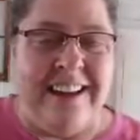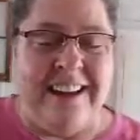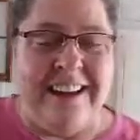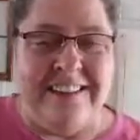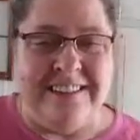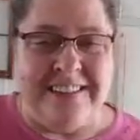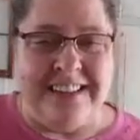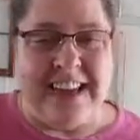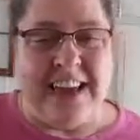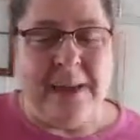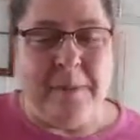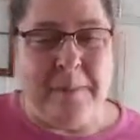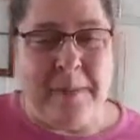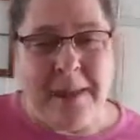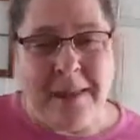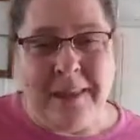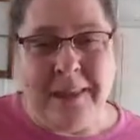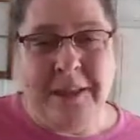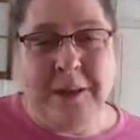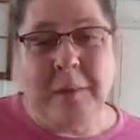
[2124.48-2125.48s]
Our
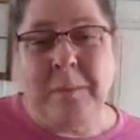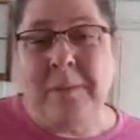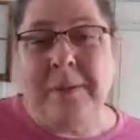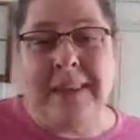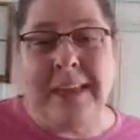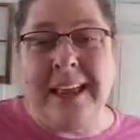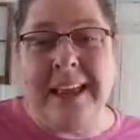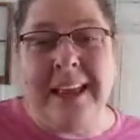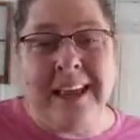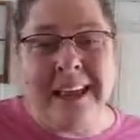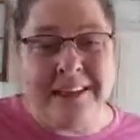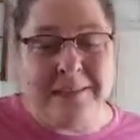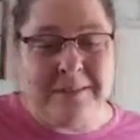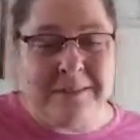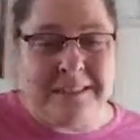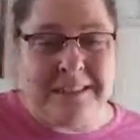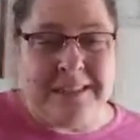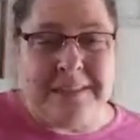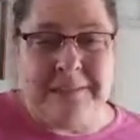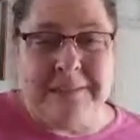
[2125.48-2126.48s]
diabolical plan
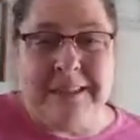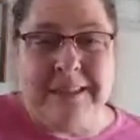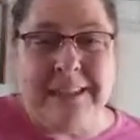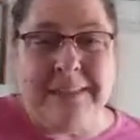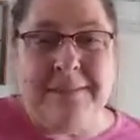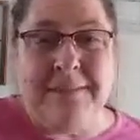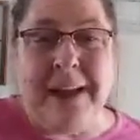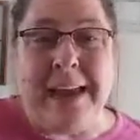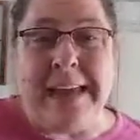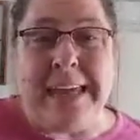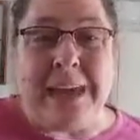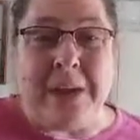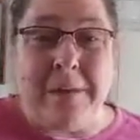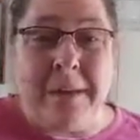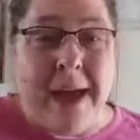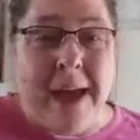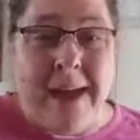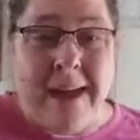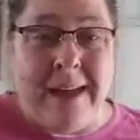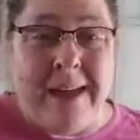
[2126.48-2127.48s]
was to really wake you
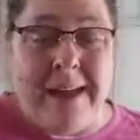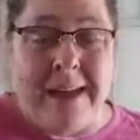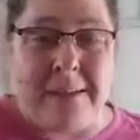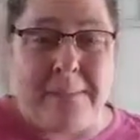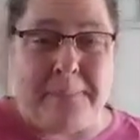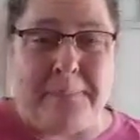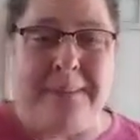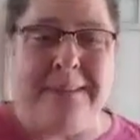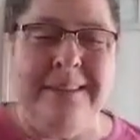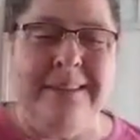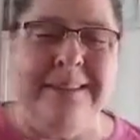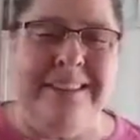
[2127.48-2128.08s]
up.